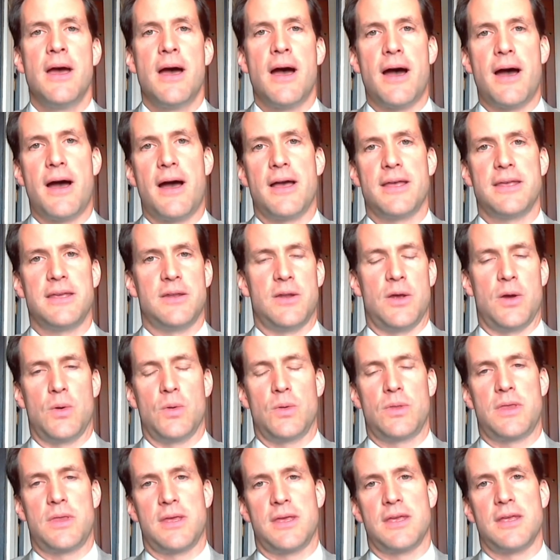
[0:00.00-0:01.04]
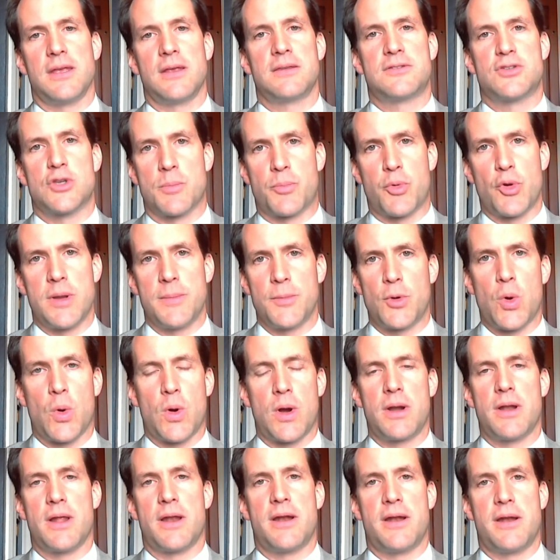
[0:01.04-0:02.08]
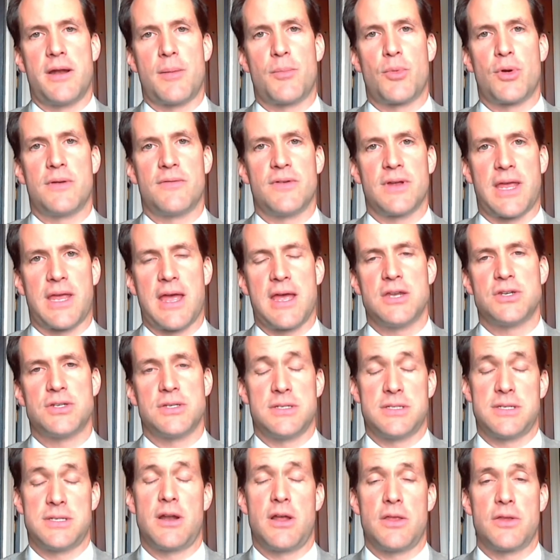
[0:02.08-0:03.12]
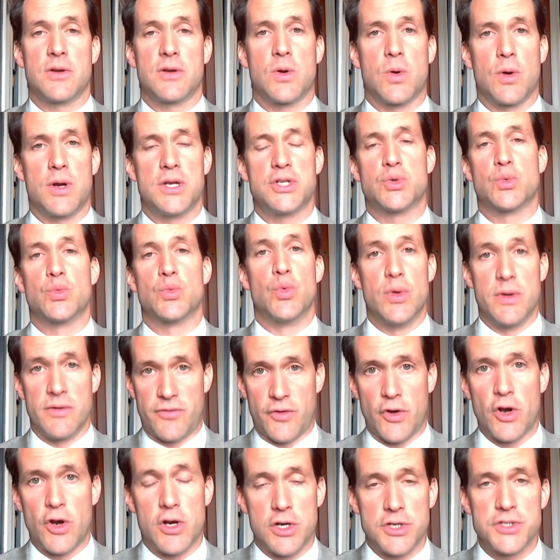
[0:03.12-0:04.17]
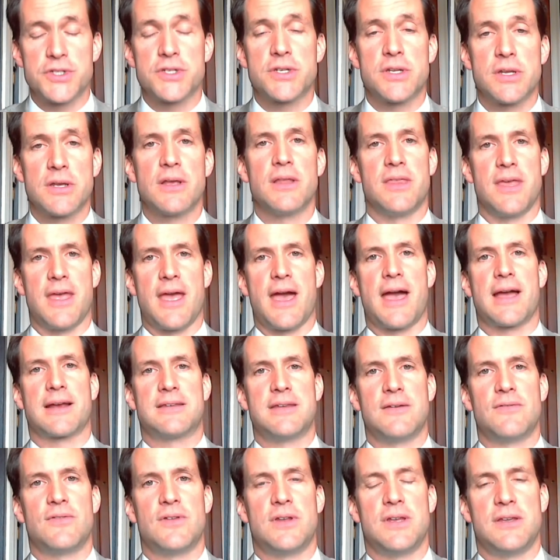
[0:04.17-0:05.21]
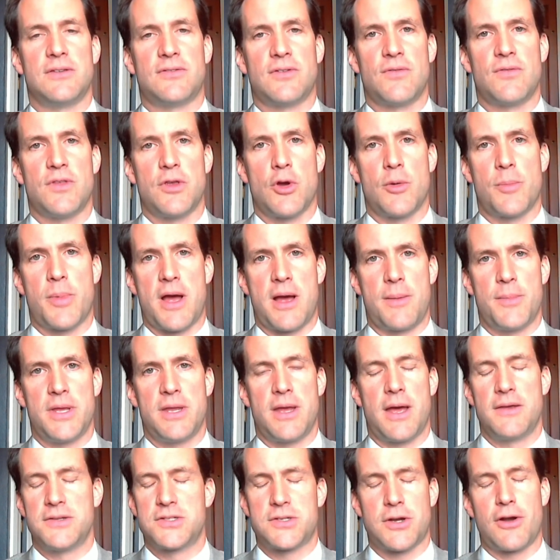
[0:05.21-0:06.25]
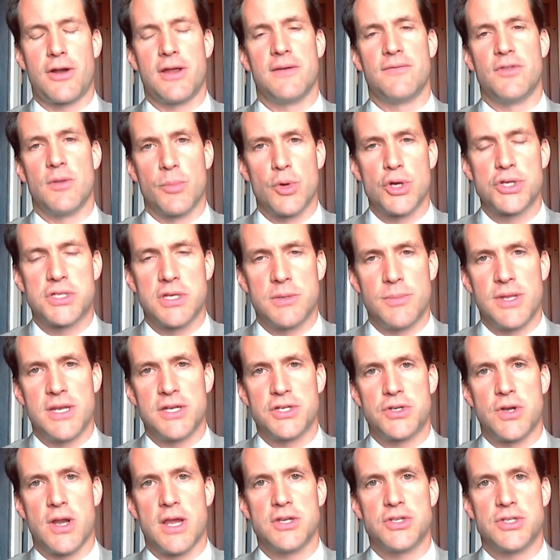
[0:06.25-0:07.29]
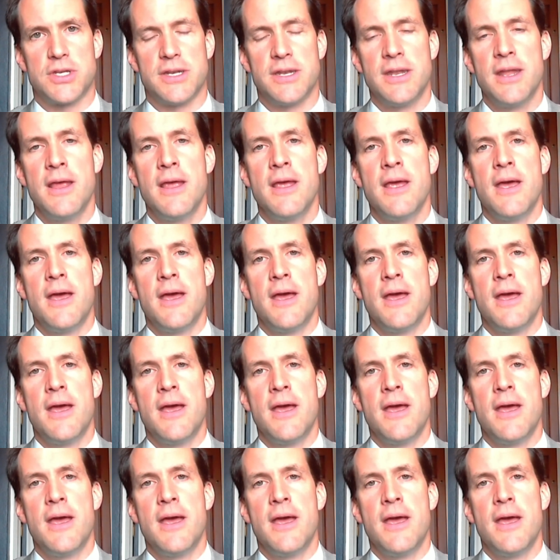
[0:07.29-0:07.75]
The Supreme Court on a number of occasions and other courts reversed the activities of the Bush administration.